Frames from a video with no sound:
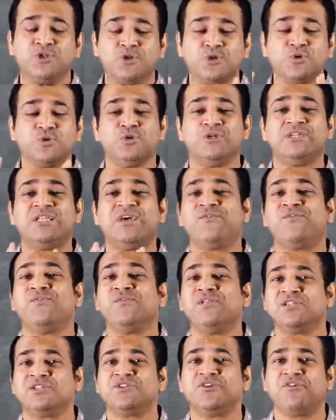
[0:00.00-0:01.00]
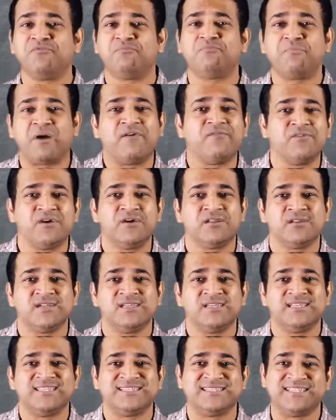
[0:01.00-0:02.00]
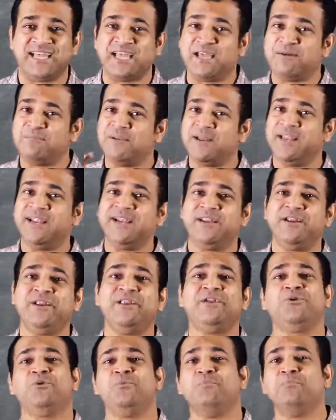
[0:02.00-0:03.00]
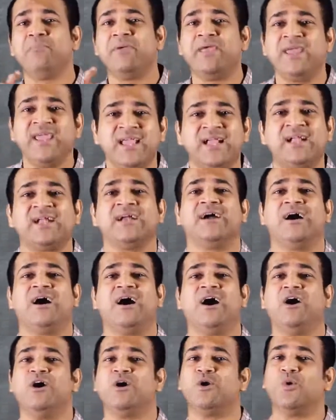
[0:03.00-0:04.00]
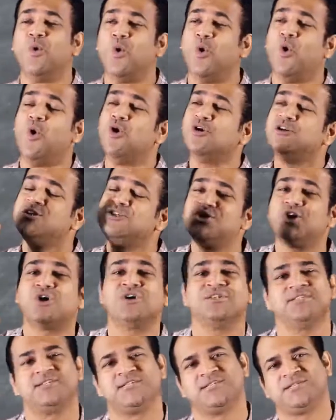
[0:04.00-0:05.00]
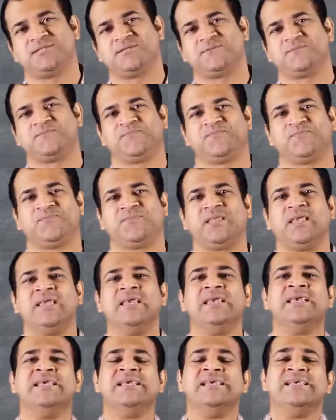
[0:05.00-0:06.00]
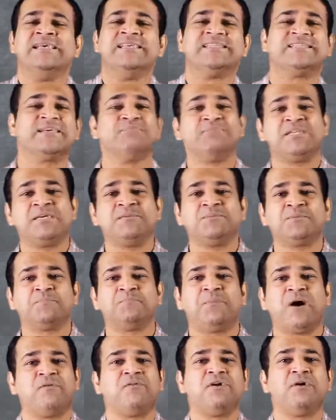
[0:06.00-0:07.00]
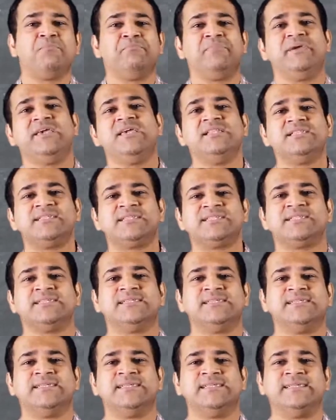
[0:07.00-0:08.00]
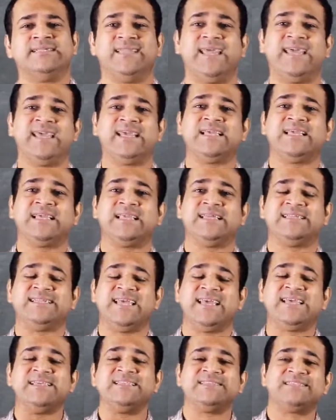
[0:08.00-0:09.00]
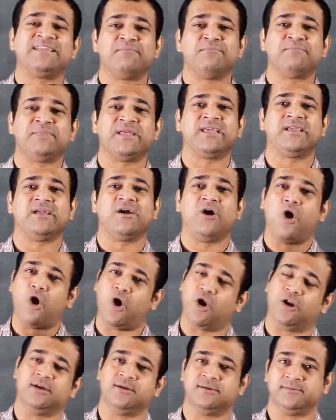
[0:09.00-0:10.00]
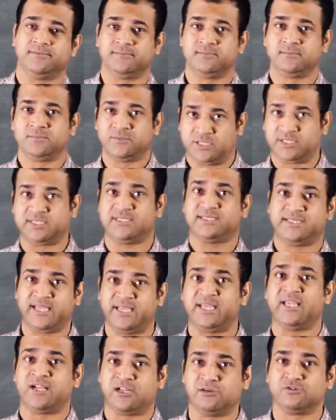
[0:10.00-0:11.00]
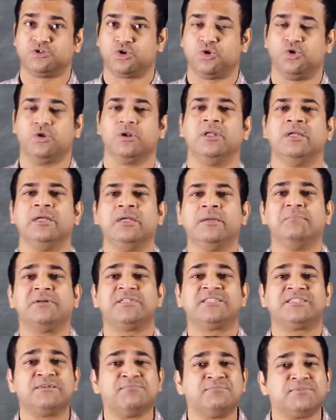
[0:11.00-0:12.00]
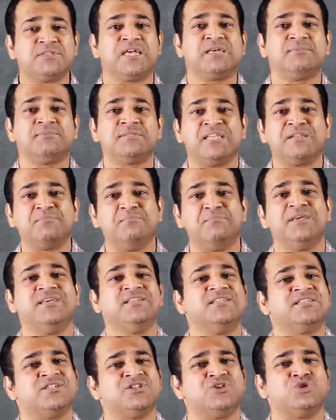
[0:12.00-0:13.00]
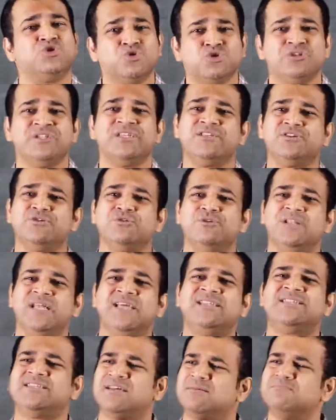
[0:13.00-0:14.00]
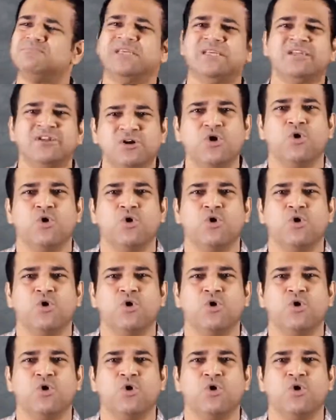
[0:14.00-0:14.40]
true definition of power is the ability to make our own choices. Sometimes power means take, taking something on, taking control but sometimes it means choosing to let something